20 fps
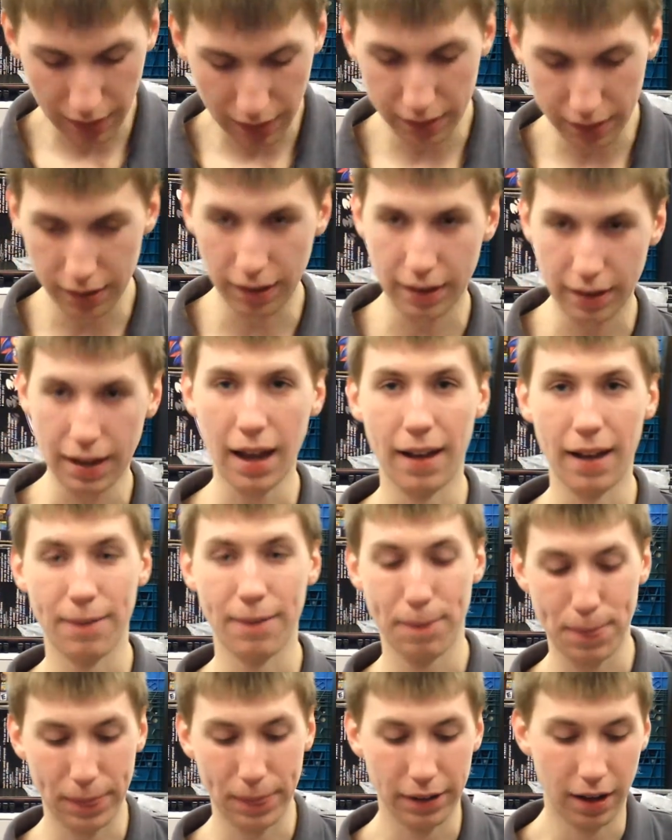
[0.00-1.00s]
And yeah,
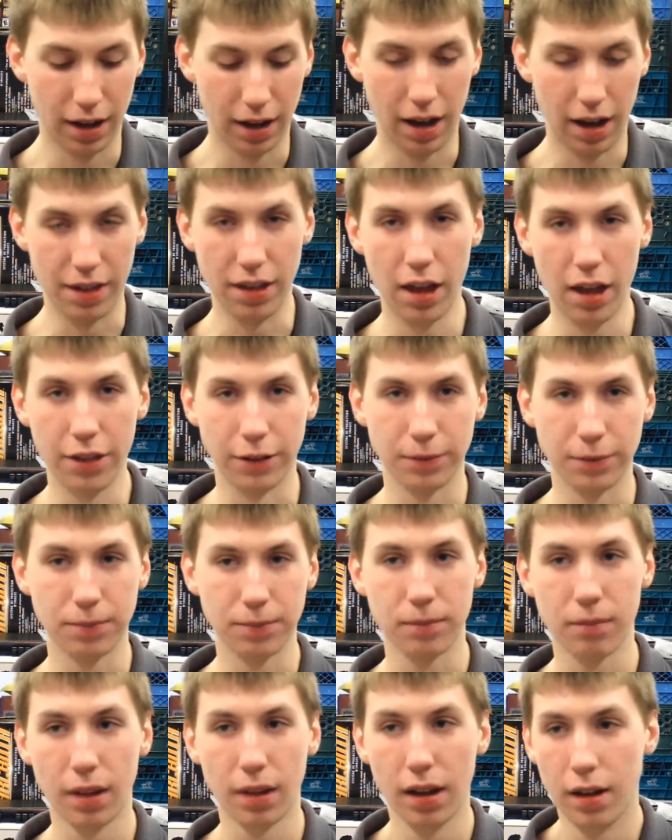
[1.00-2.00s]
another
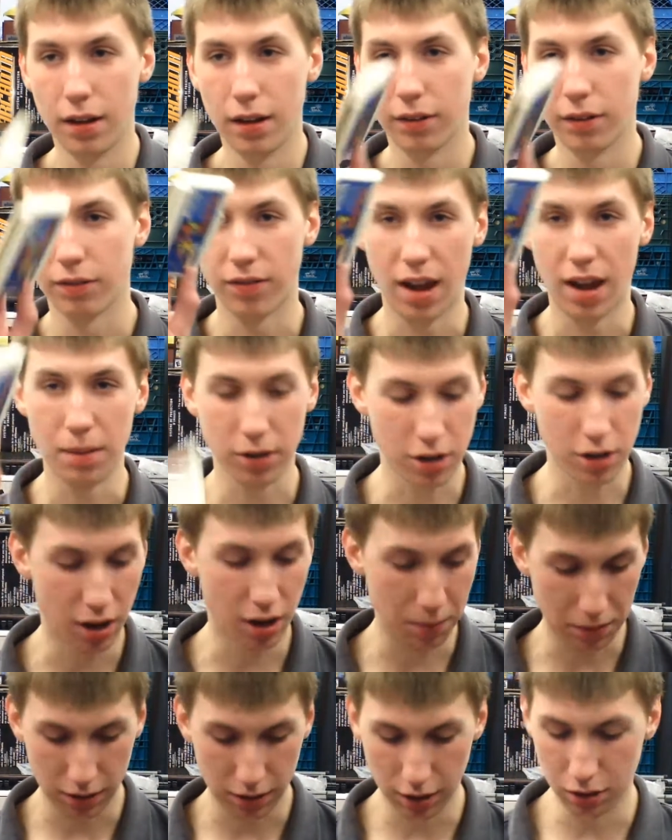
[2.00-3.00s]

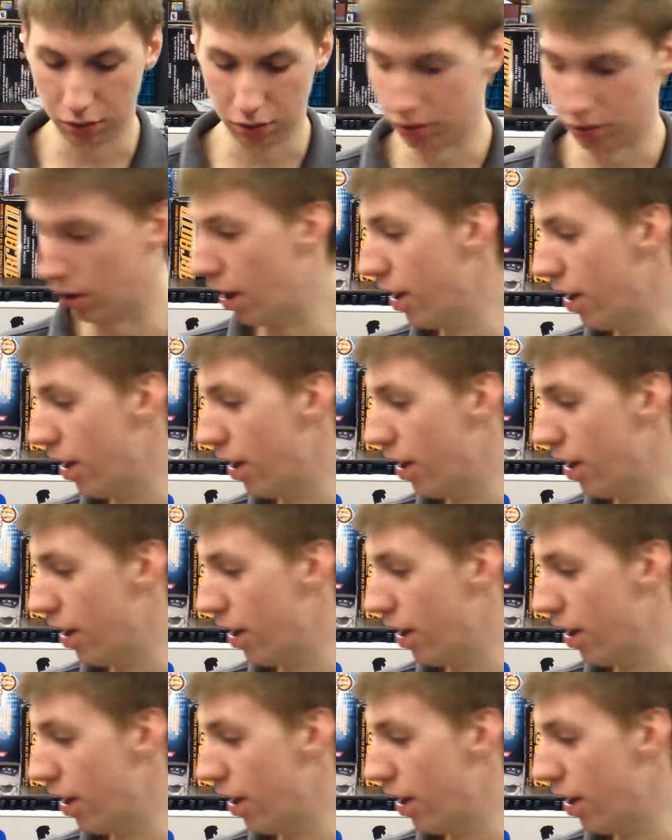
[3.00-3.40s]
Famicom clone.